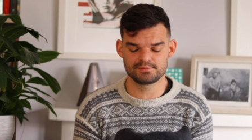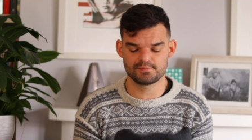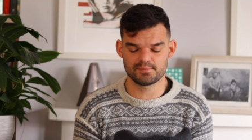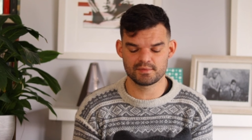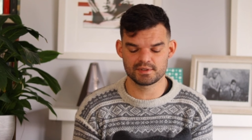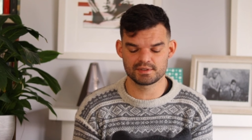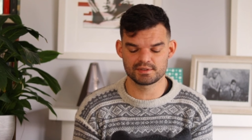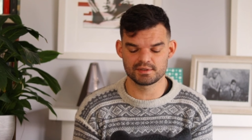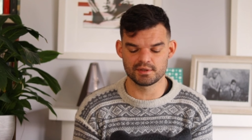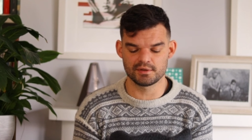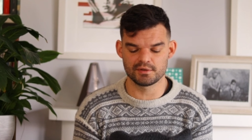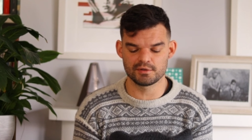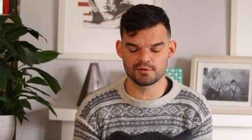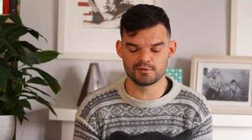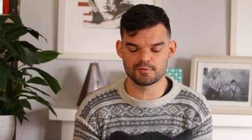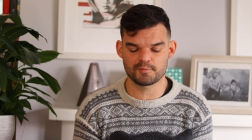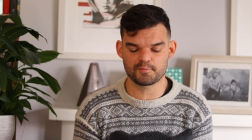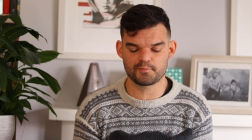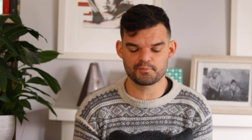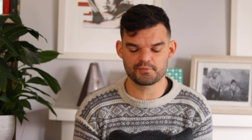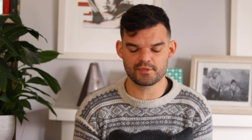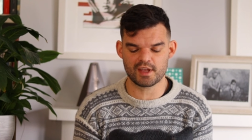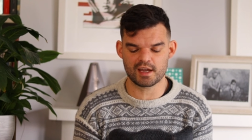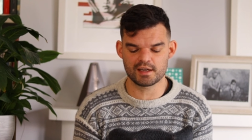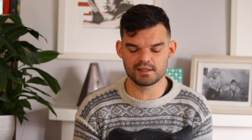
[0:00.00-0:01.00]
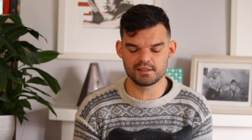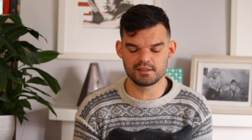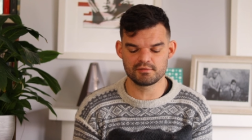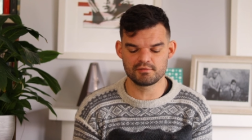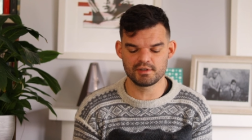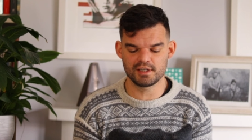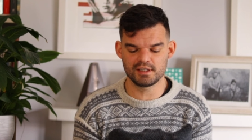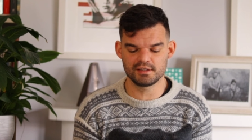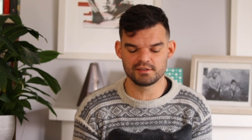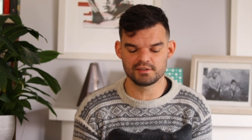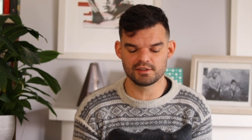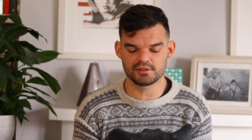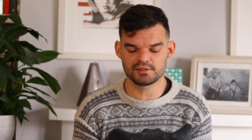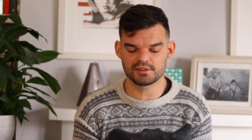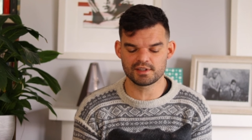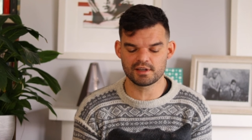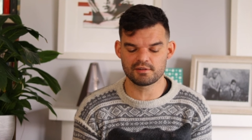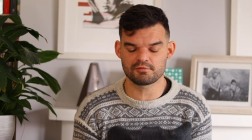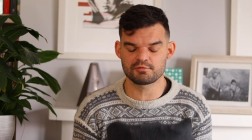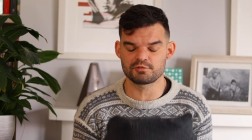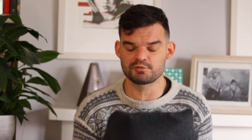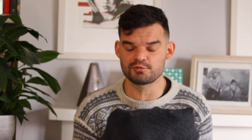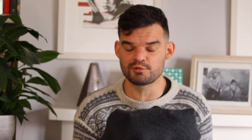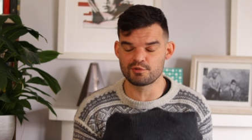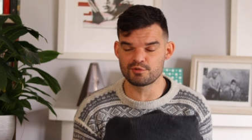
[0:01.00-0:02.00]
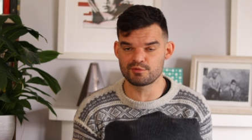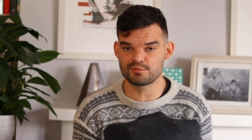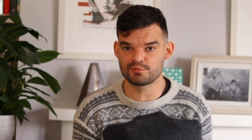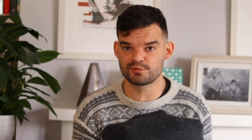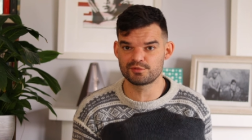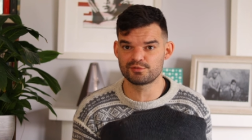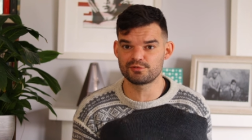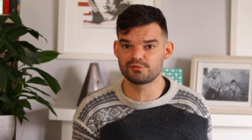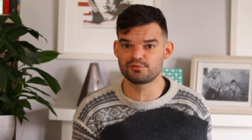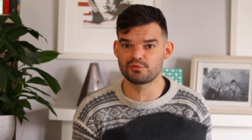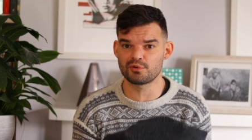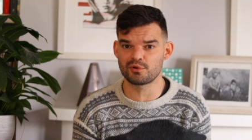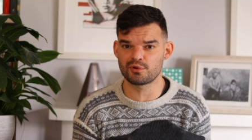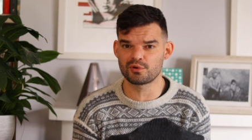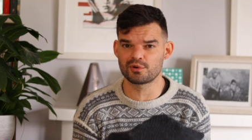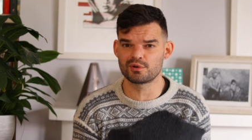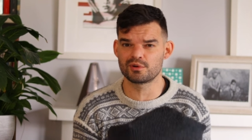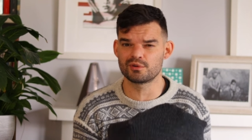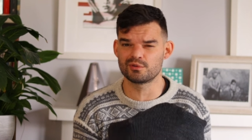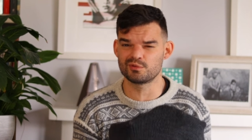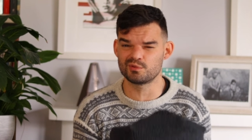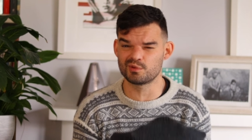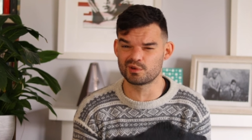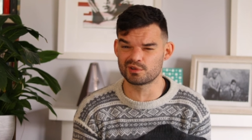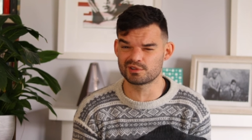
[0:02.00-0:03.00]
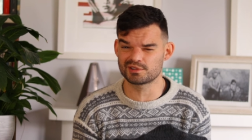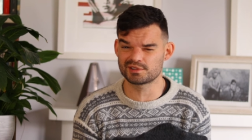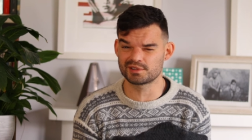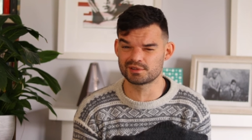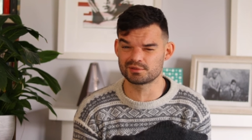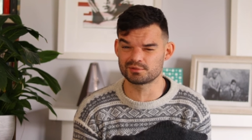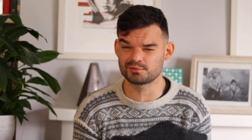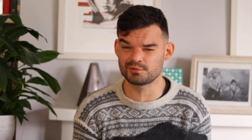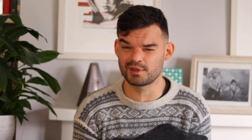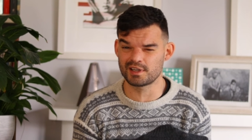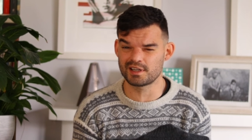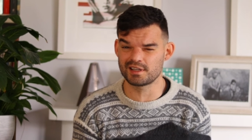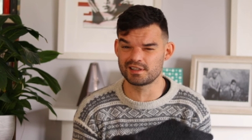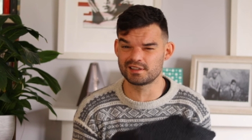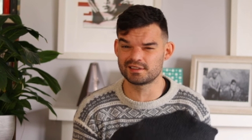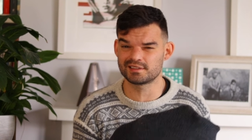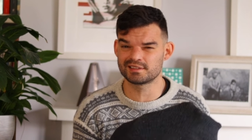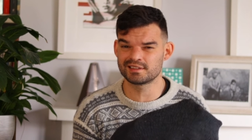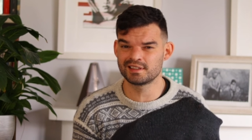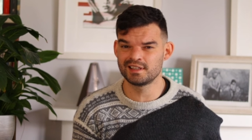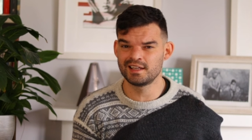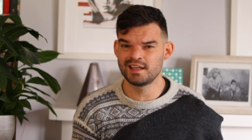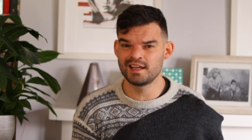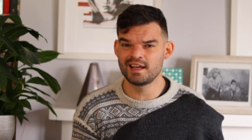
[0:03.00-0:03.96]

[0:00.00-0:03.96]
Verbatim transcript: So I really don't have room for worsted weight.